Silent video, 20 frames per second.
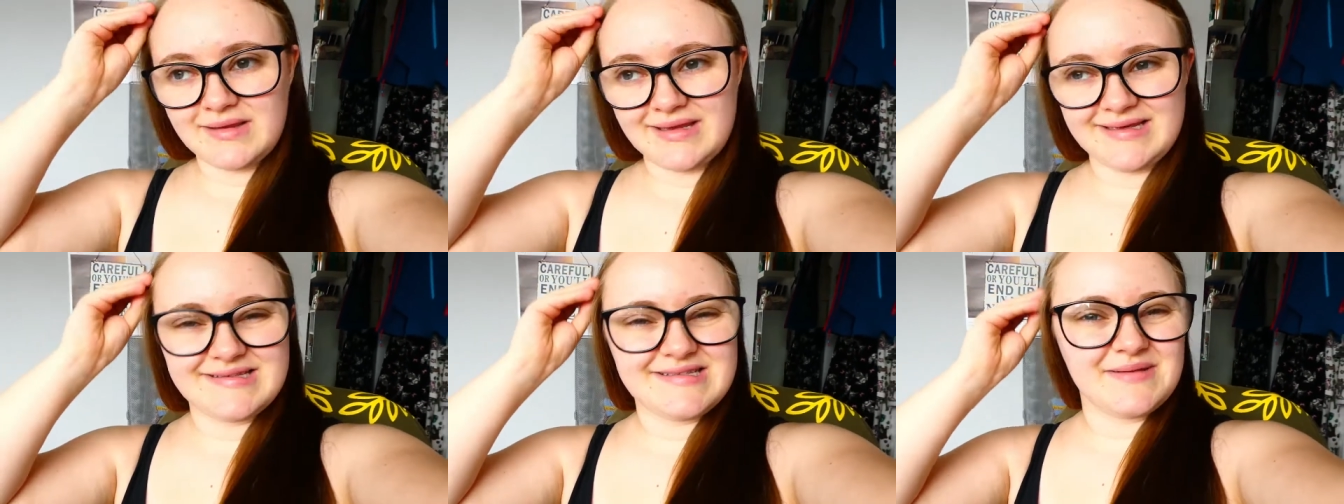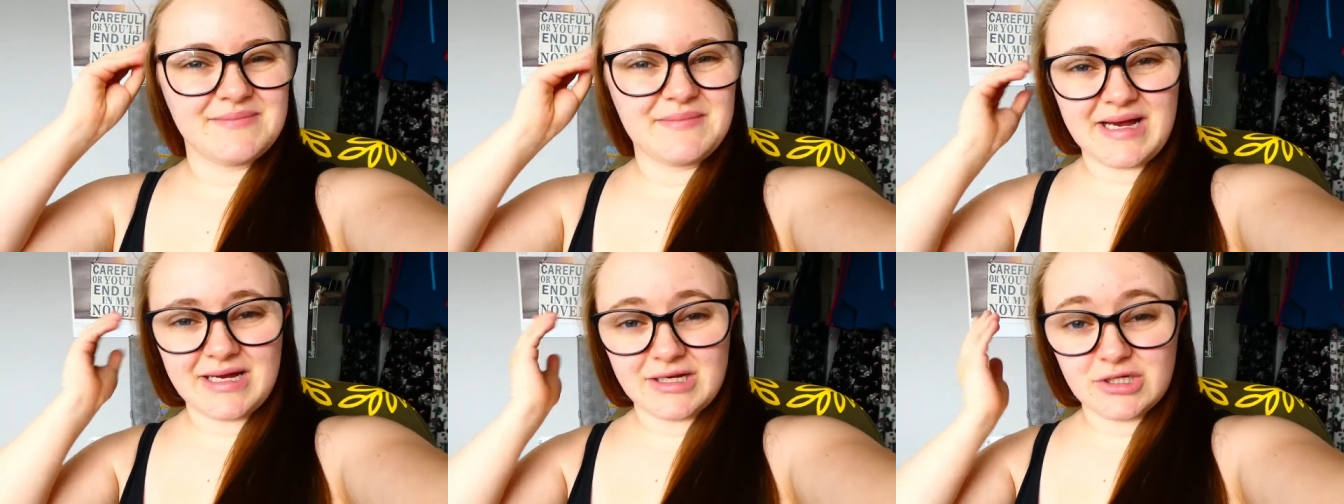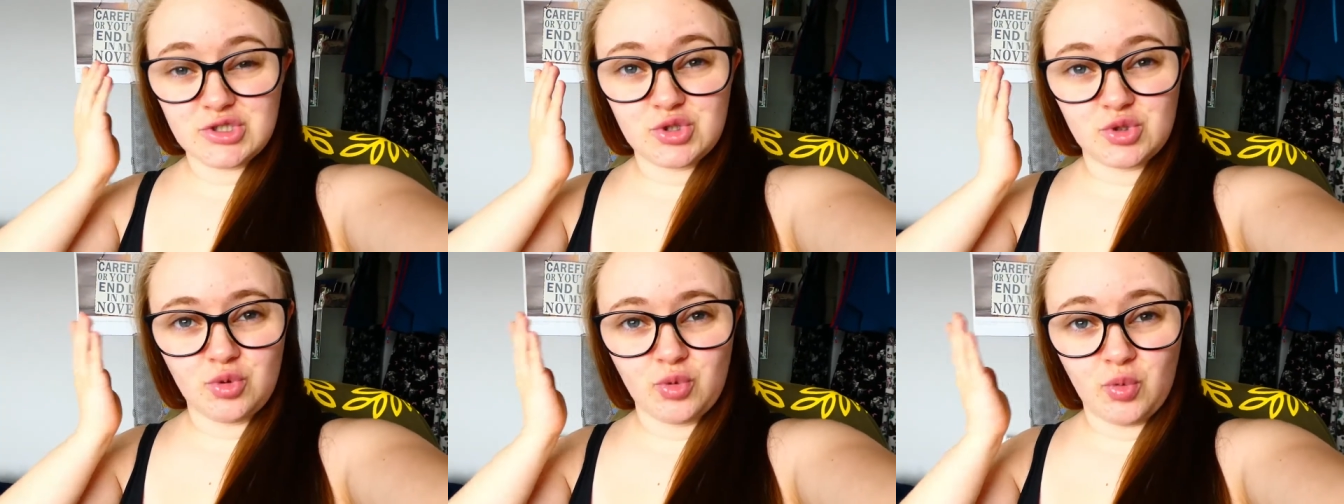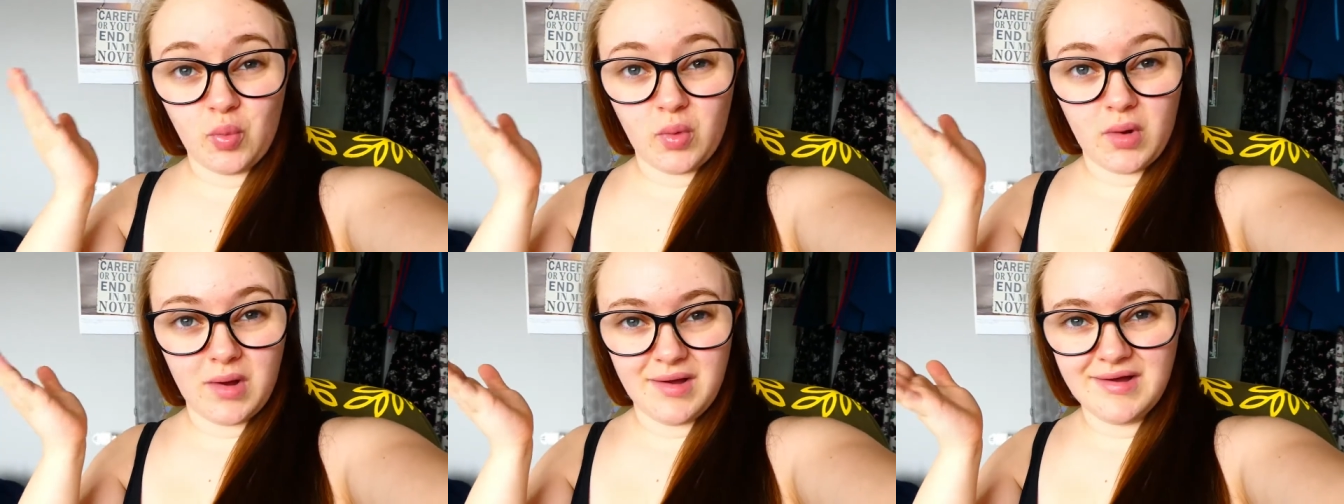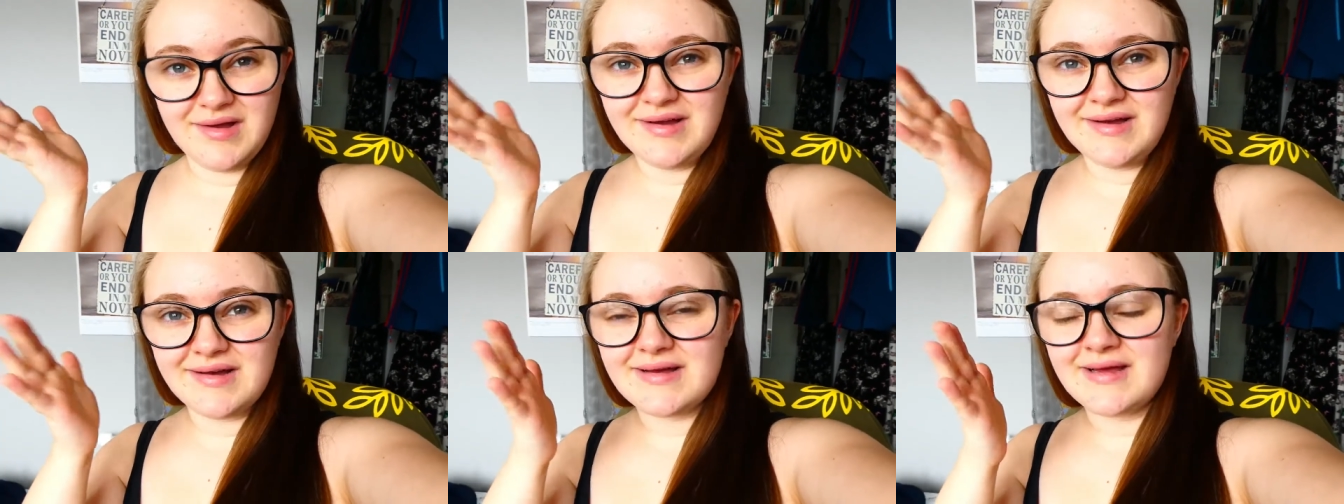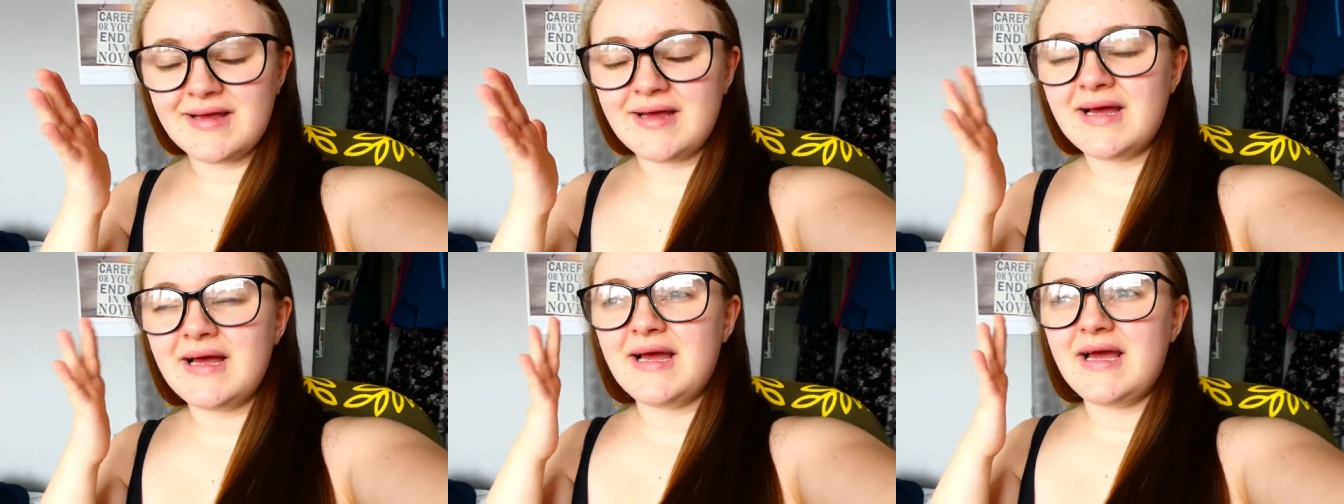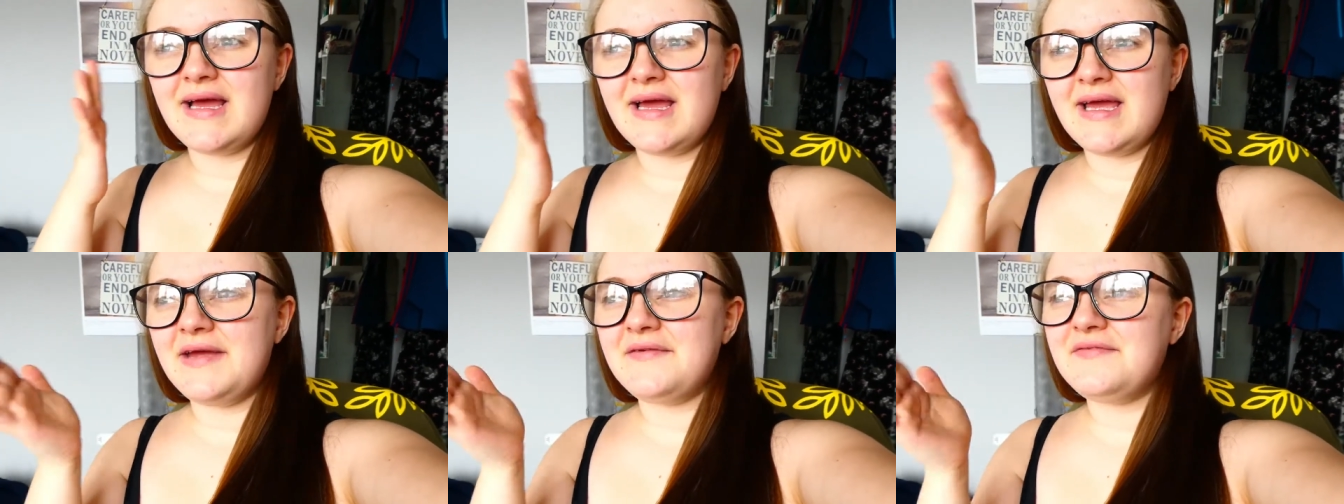like some actual work
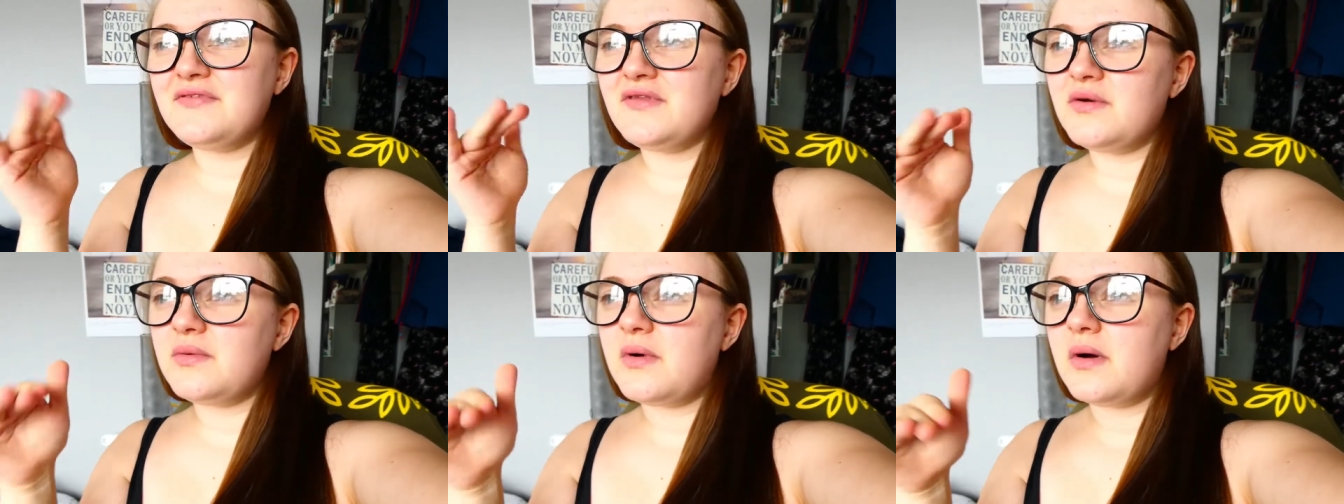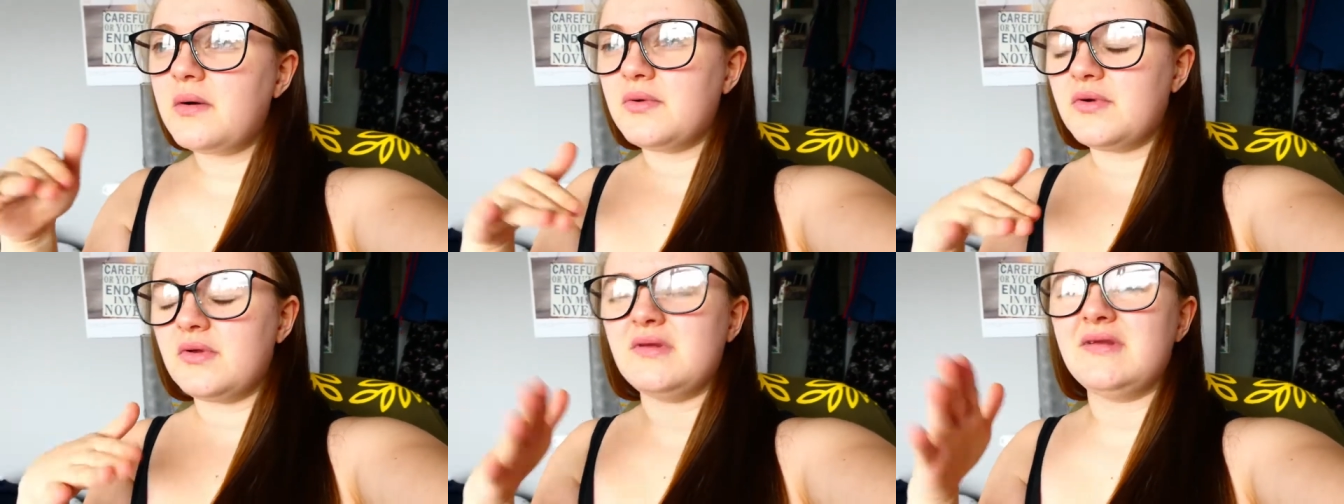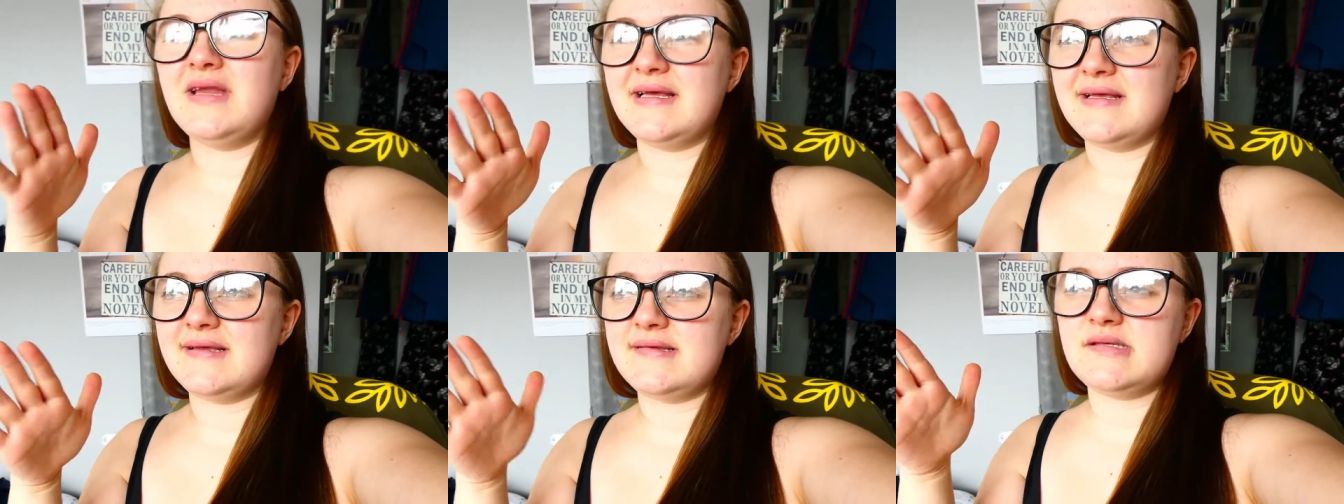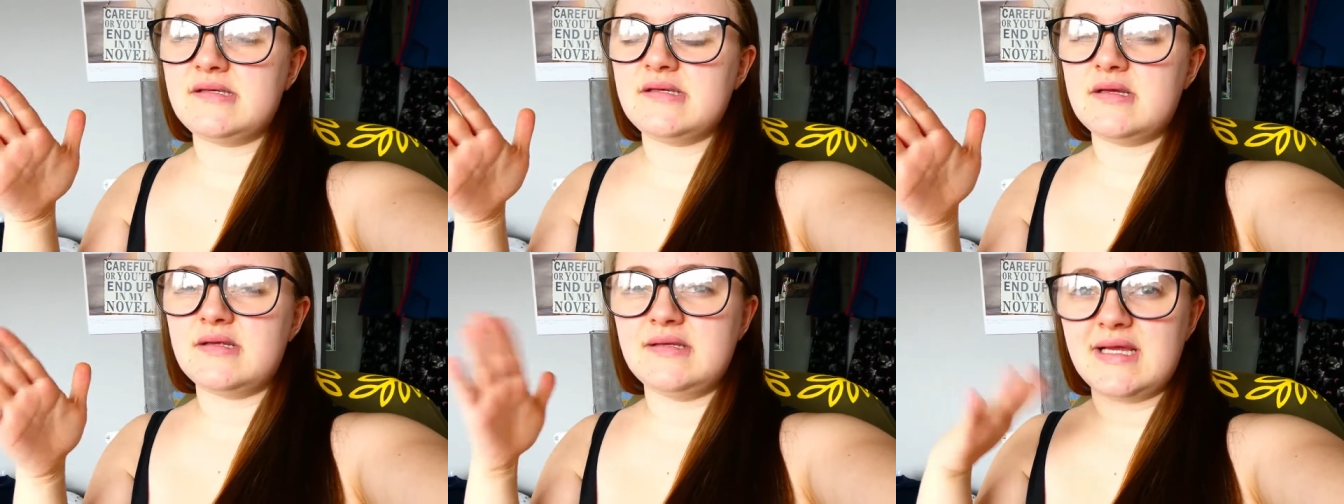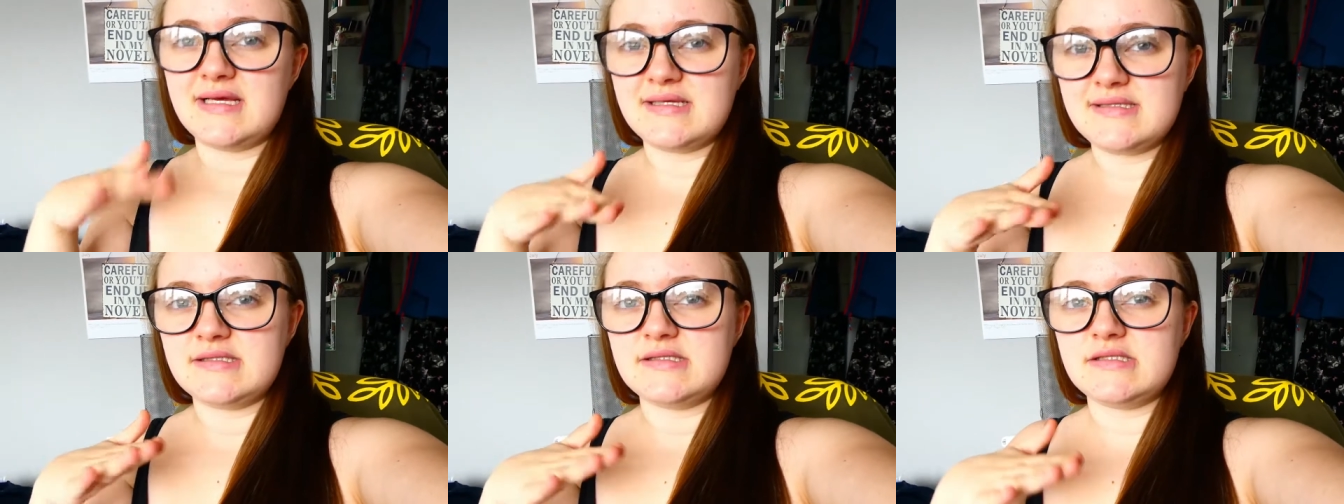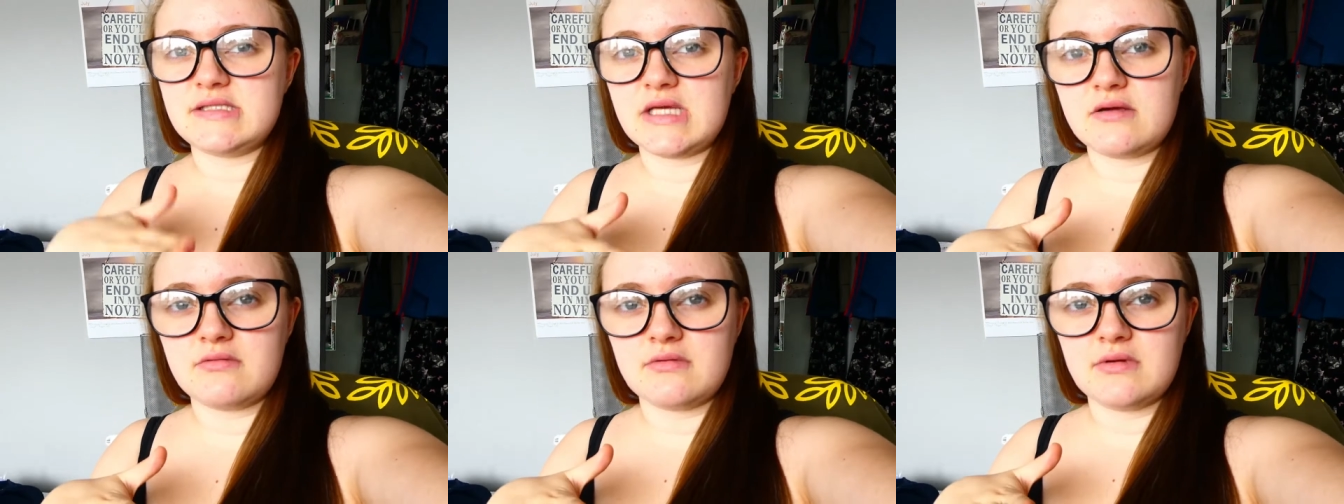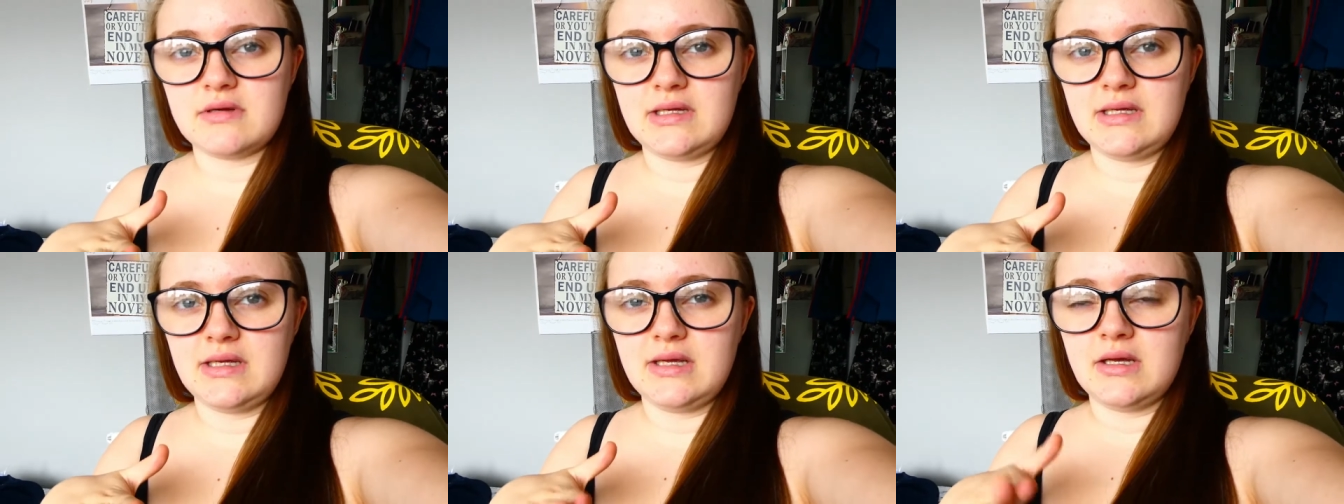even though I wouldn't
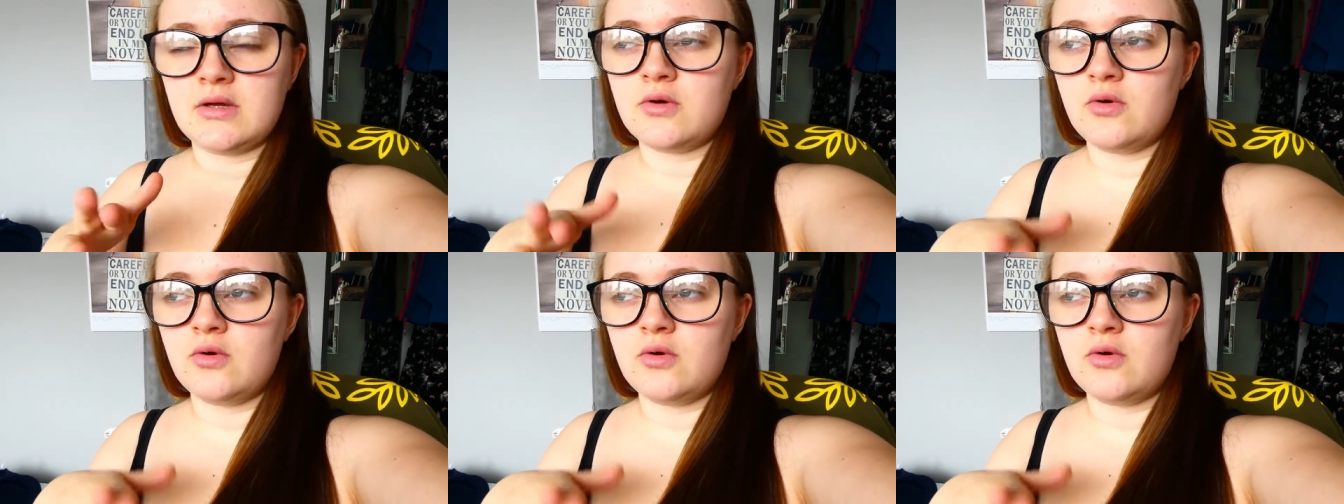necessarily